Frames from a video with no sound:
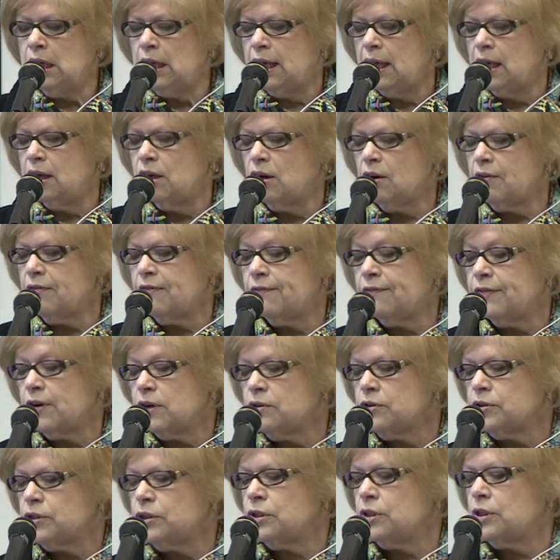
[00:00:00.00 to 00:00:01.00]
And our
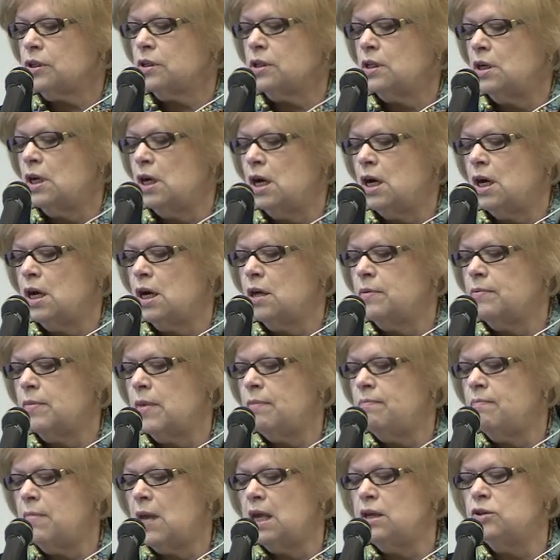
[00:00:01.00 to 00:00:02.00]
first um,
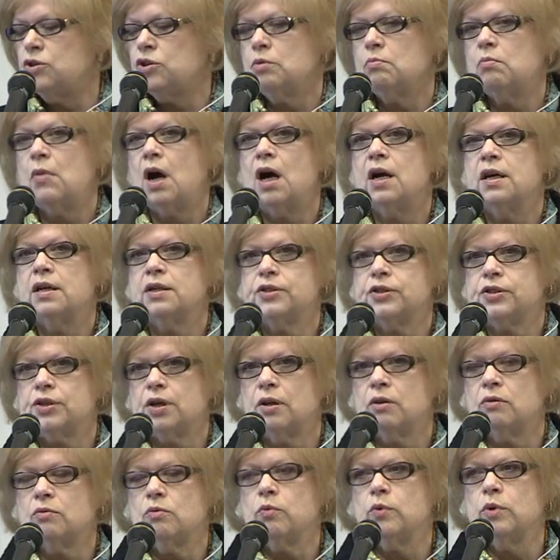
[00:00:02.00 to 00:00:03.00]
major
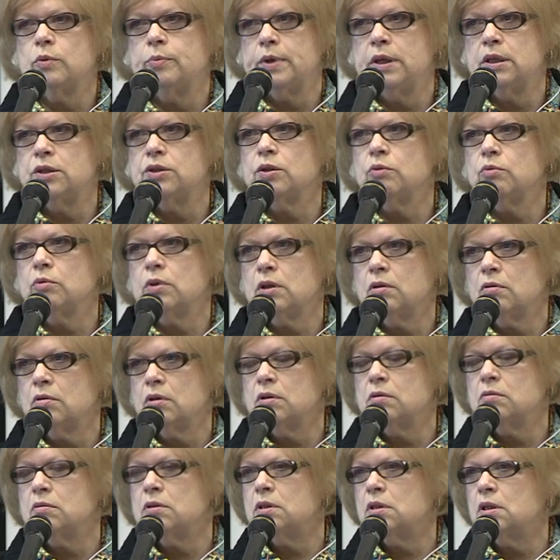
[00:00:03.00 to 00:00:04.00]
milestone would be to
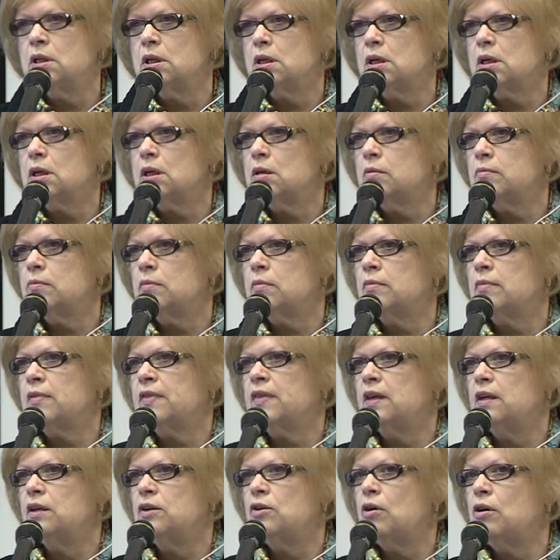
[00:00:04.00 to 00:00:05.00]
recruit um,
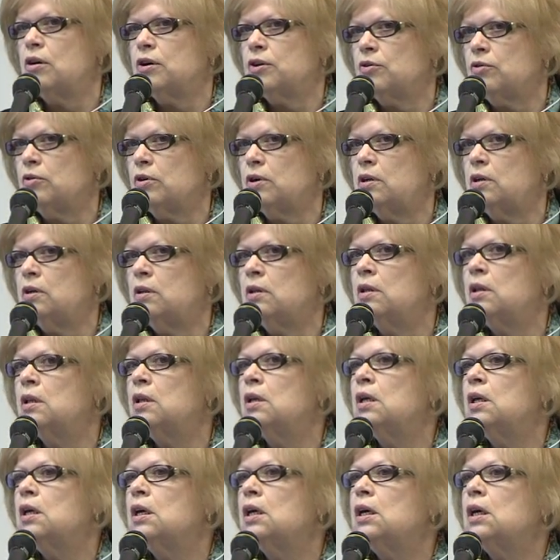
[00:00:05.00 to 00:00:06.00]
the inaugural
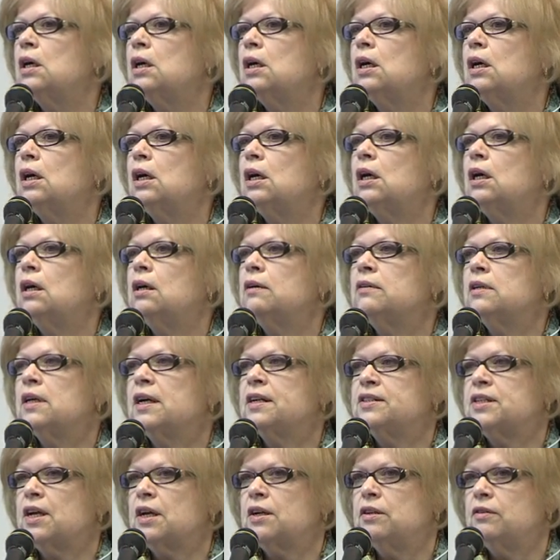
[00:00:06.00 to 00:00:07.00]
uh,
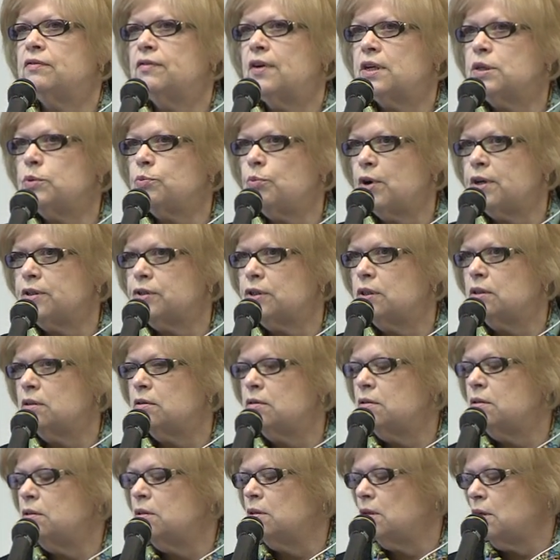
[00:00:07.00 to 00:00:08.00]
executive vice president
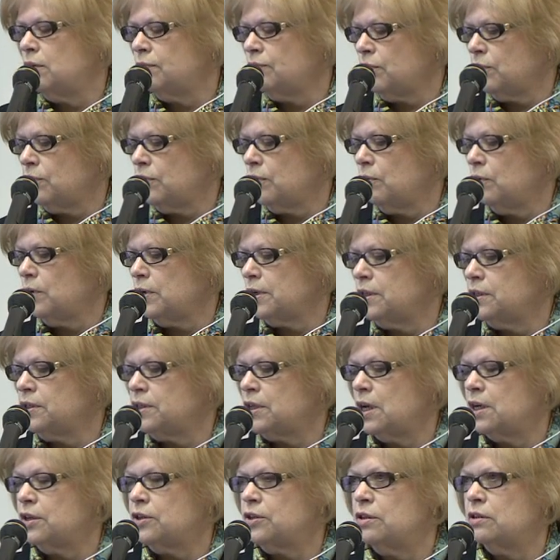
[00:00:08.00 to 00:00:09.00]
uh, for the
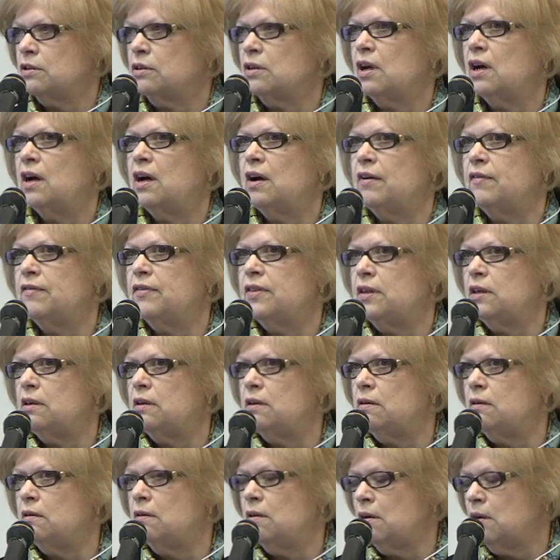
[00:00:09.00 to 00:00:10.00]
organization of
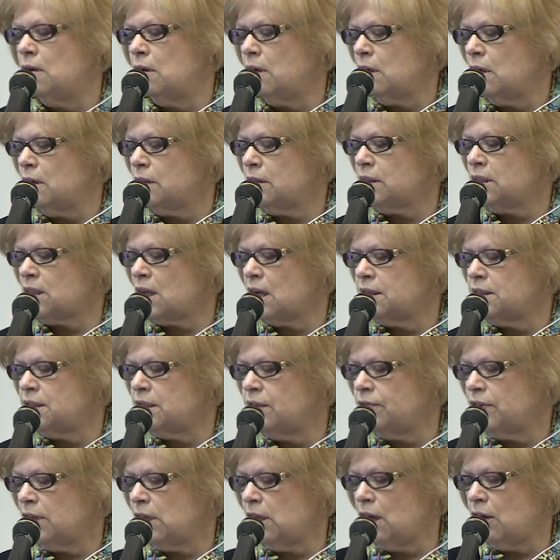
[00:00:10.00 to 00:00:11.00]
the
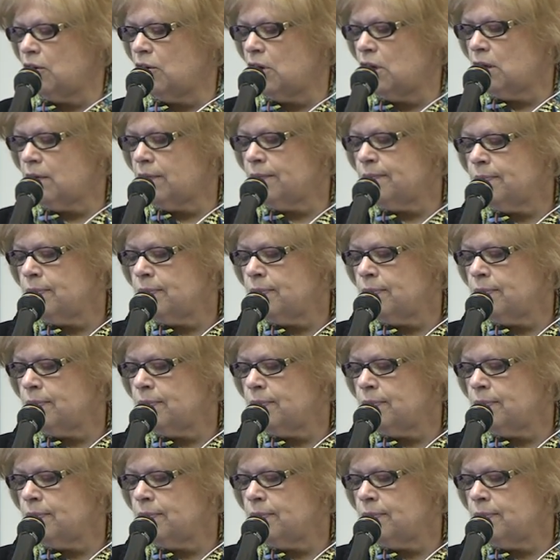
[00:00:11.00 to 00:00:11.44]
scientific area.